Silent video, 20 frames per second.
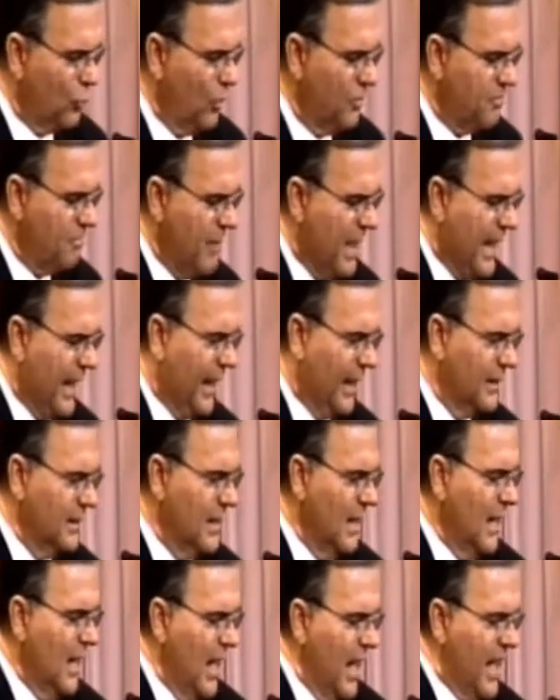with man
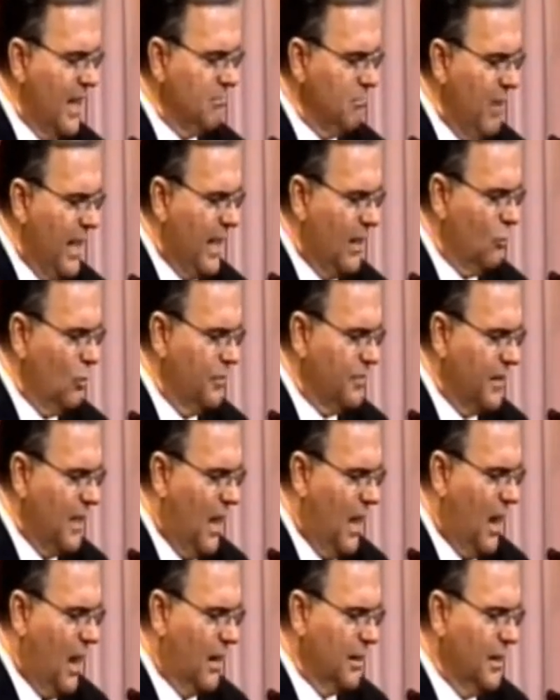and man with
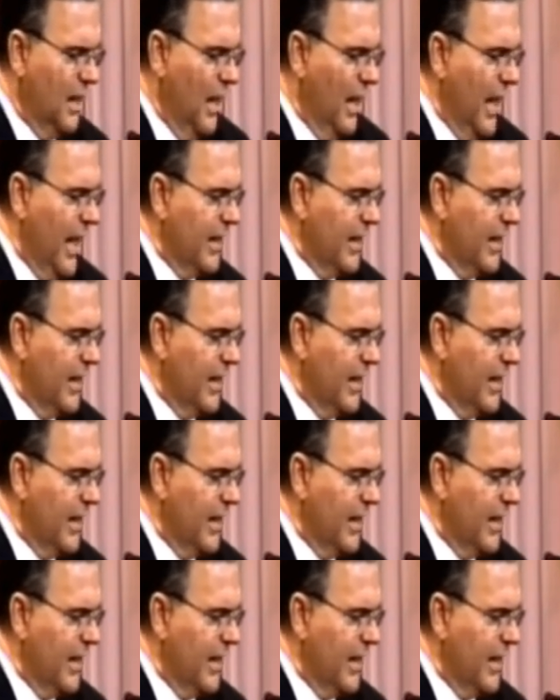God.